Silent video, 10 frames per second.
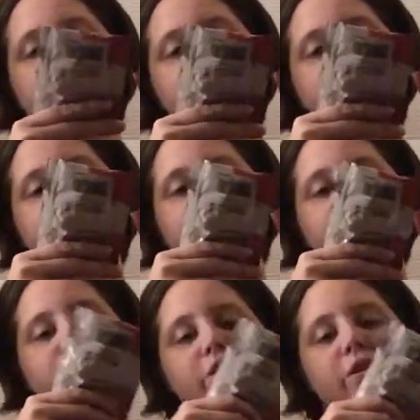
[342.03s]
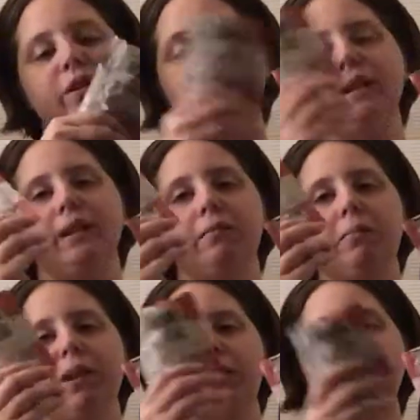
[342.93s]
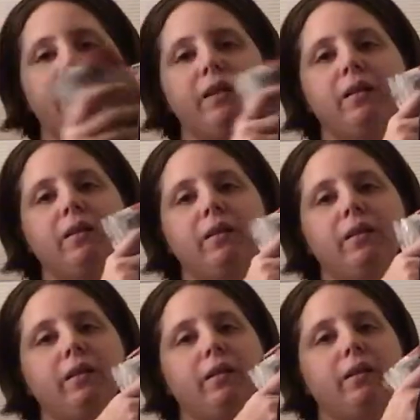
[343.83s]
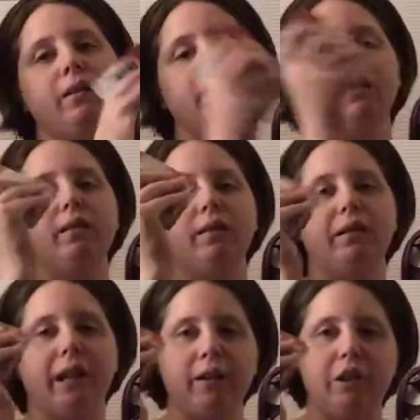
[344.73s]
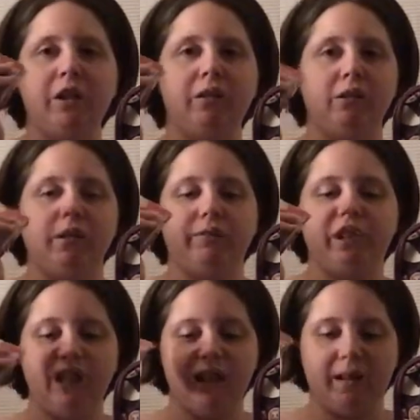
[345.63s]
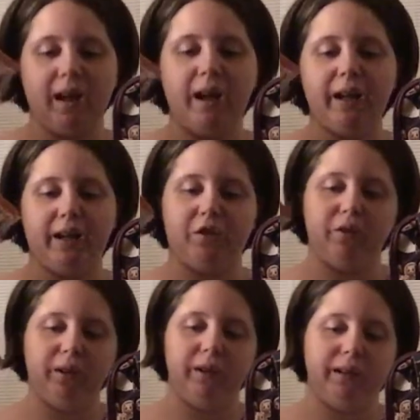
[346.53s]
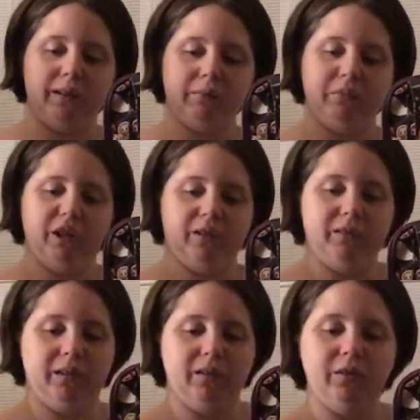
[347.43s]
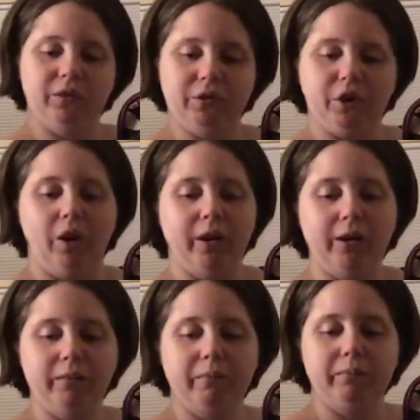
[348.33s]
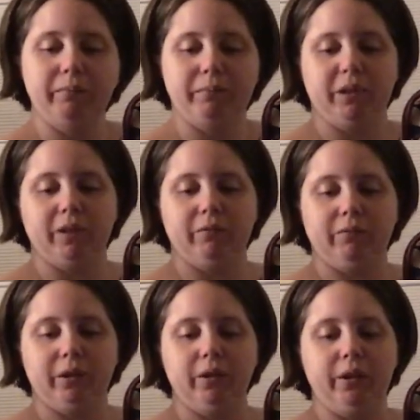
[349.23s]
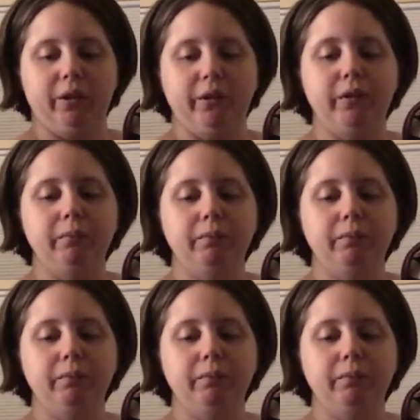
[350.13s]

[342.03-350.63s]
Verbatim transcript: Teensy Fruits in Berry. Darian loves these. I actually like them too. They're a little tart, but they're really good.